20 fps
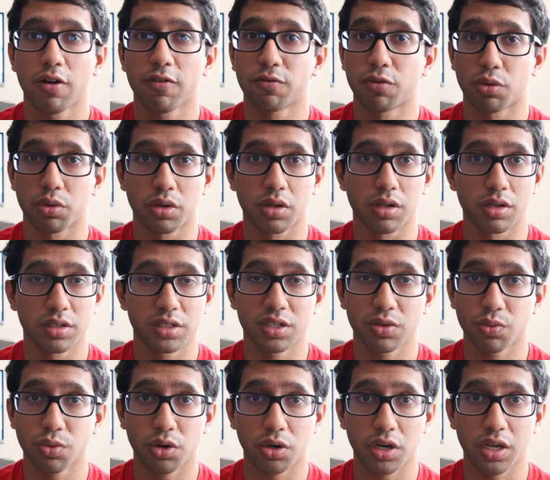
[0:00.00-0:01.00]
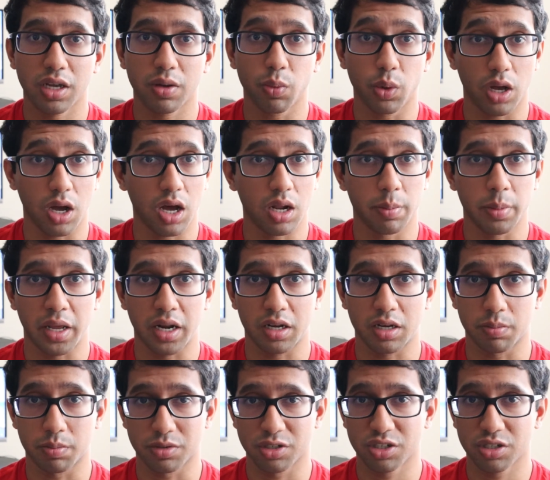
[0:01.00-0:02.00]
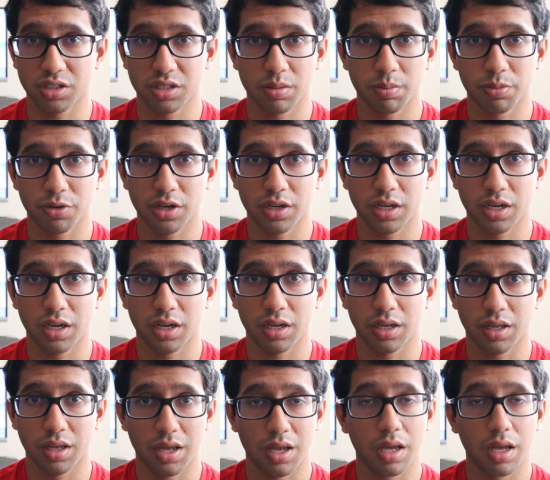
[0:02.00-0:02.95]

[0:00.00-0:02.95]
forward collision warning with automatic emergency braking.